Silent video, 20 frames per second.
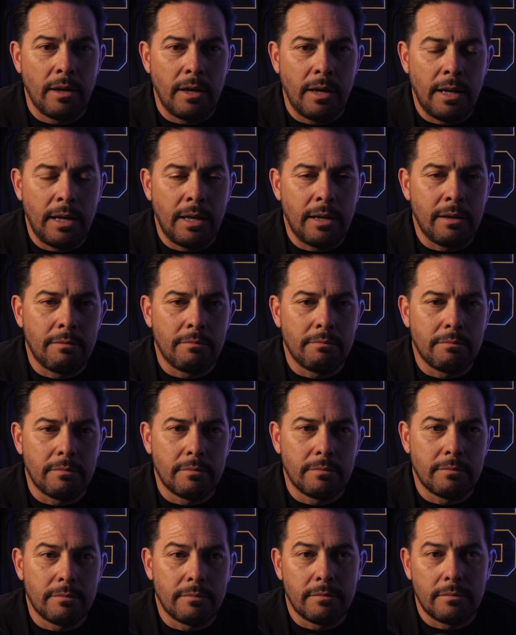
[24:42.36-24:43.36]
And
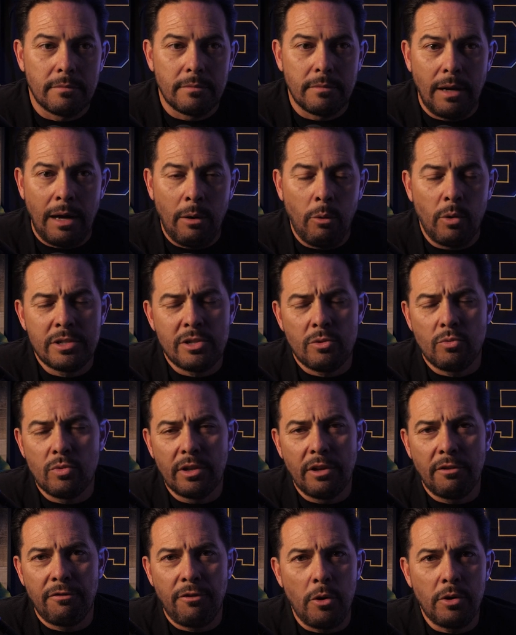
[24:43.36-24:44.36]
I wasn't
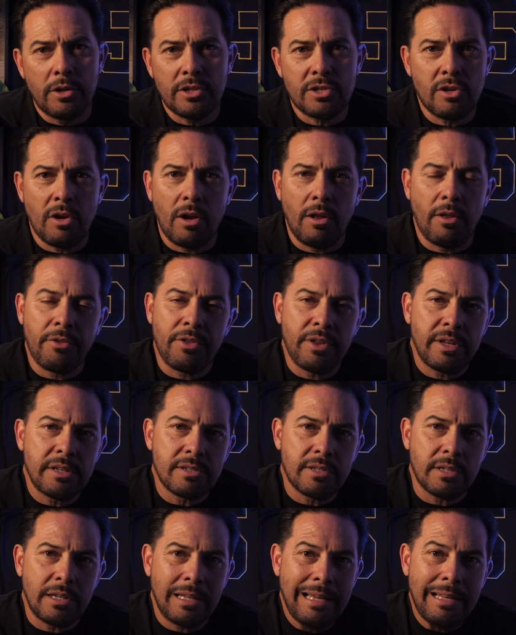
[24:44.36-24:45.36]
really focused on all the
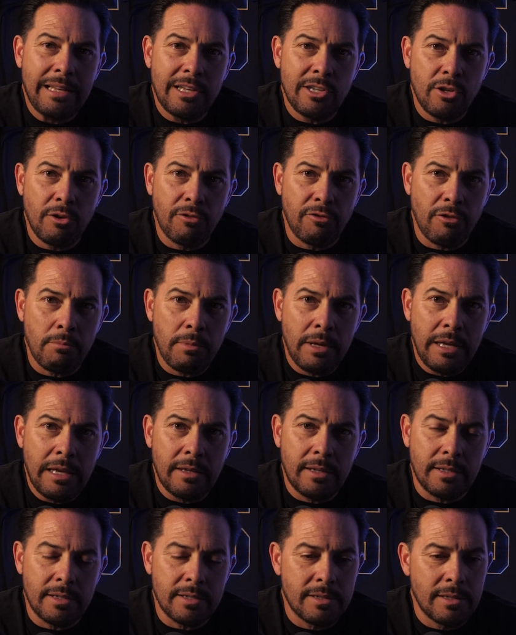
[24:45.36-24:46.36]
things that he didn't do for me,
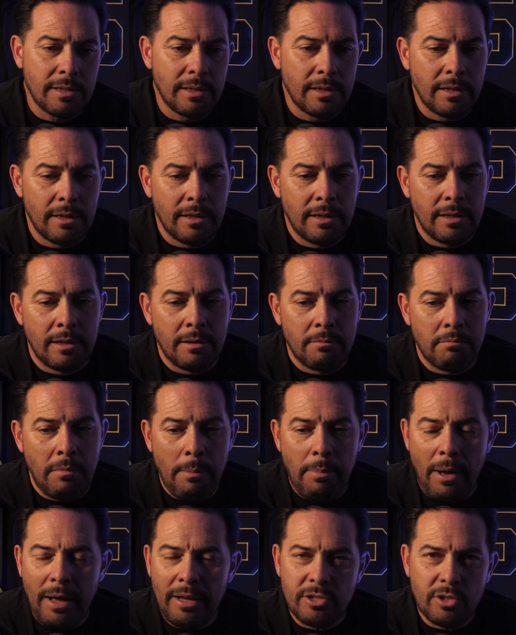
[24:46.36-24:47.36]
because my
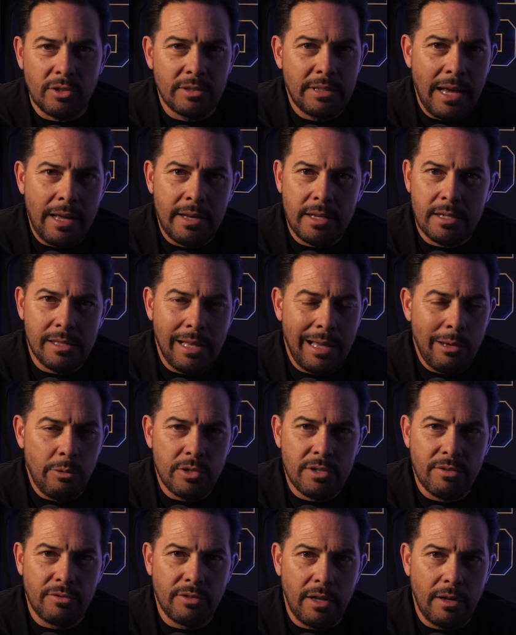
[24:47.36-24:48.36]
biological dad, his
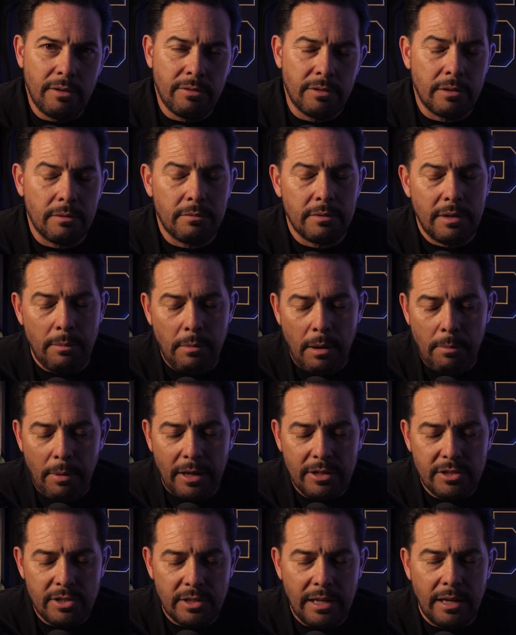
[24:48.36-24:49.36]
language of love, or not my
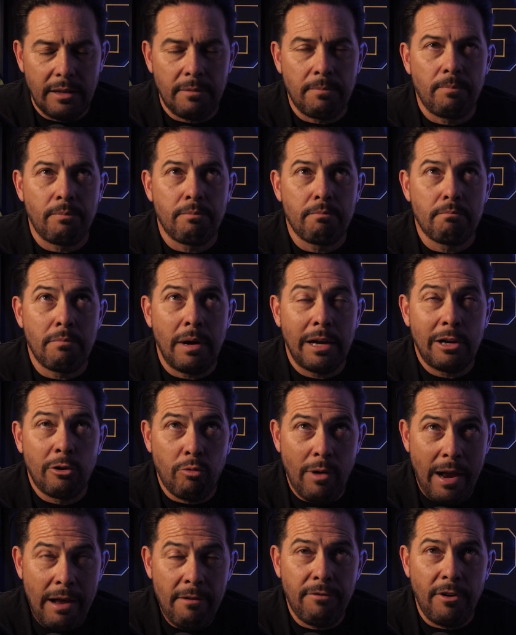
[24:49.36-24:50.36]
biological dad, my
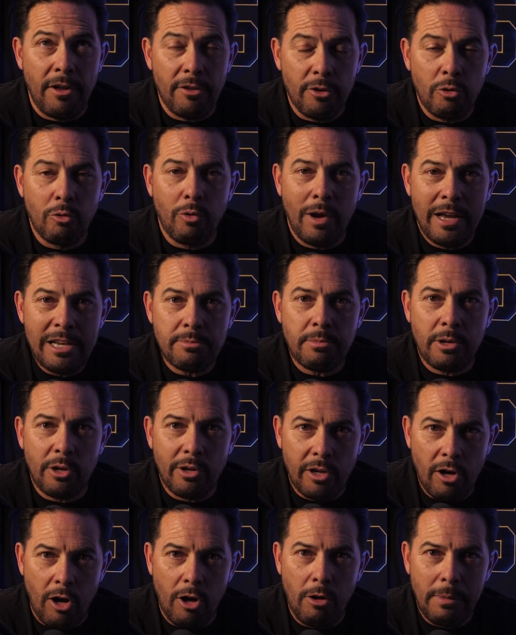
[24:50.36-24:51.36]
grandfather who raised me,
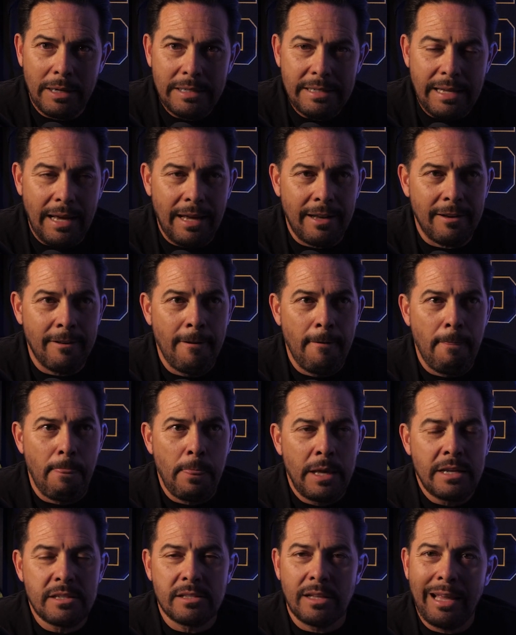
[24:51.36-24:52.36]
I call my dad,
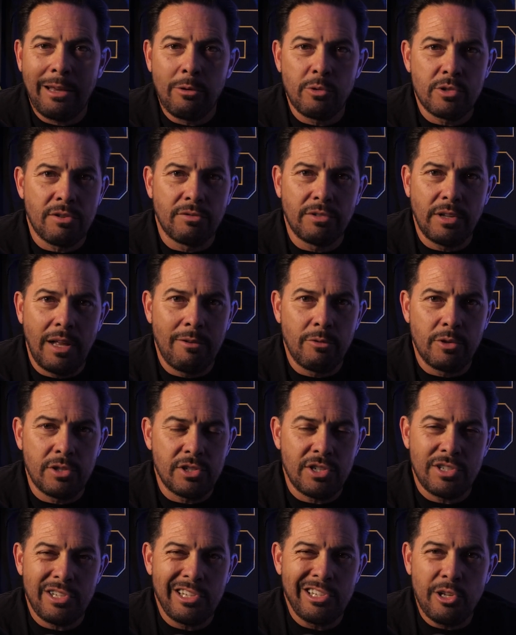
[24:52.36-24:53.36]
His language of love was
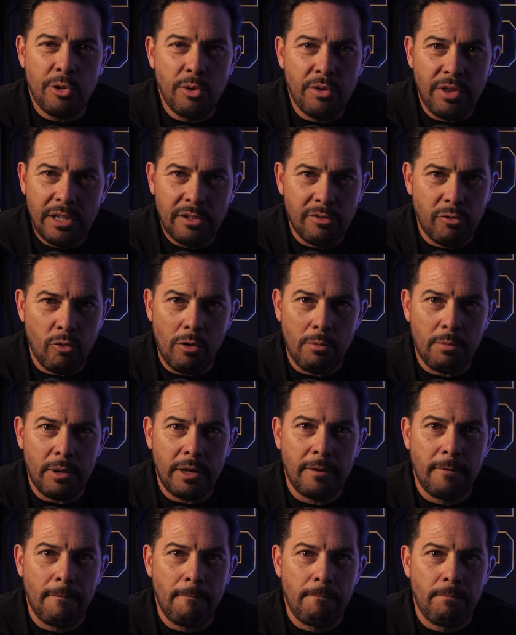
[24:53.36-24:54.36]
just to do things for me.